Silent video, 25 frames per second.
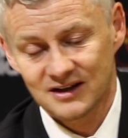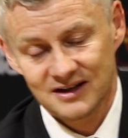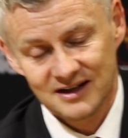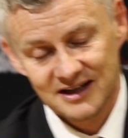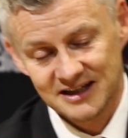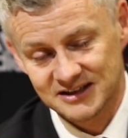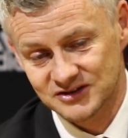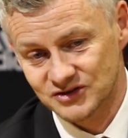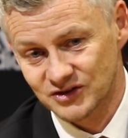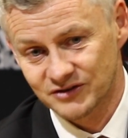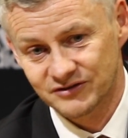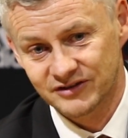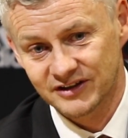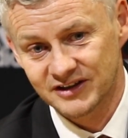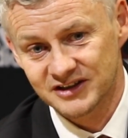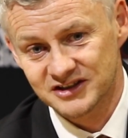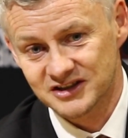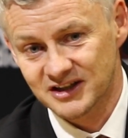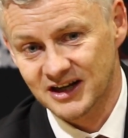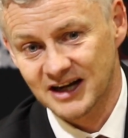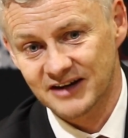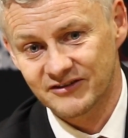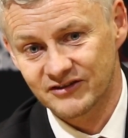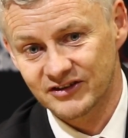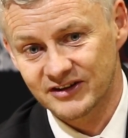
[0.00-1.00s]
extra
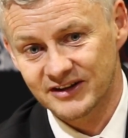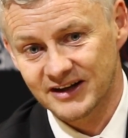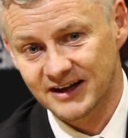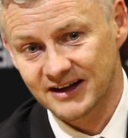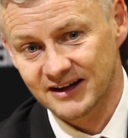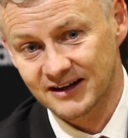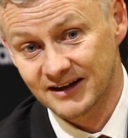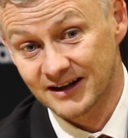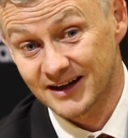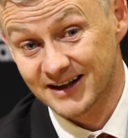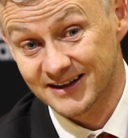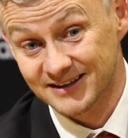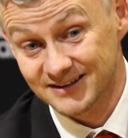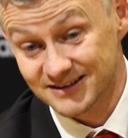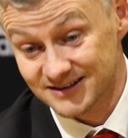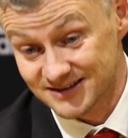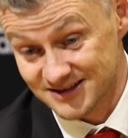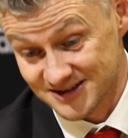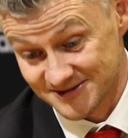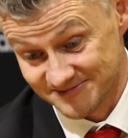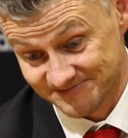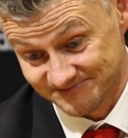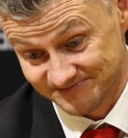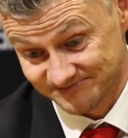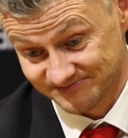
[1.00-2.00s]
finishing every day,
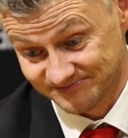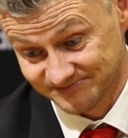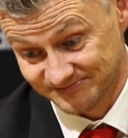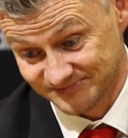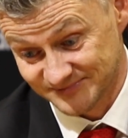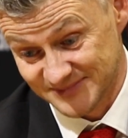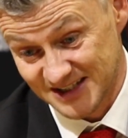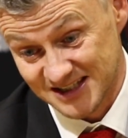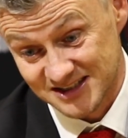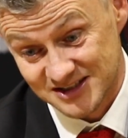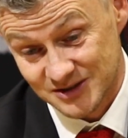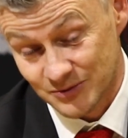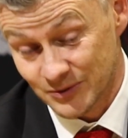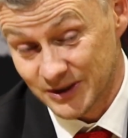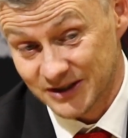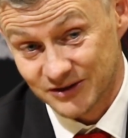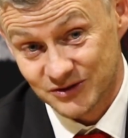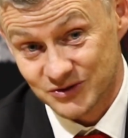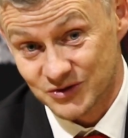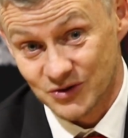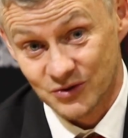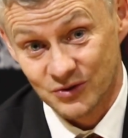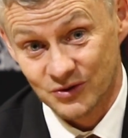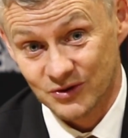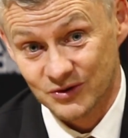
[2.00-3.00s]
and that's the way to
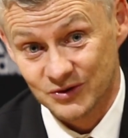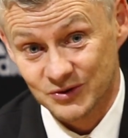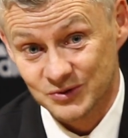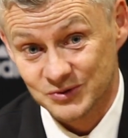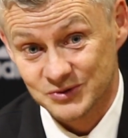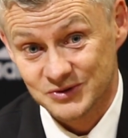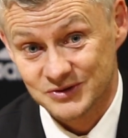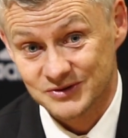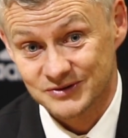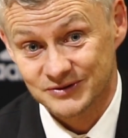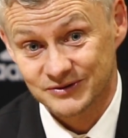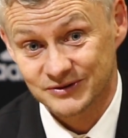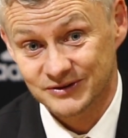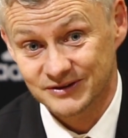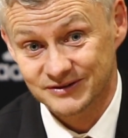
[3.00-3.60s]
score goals.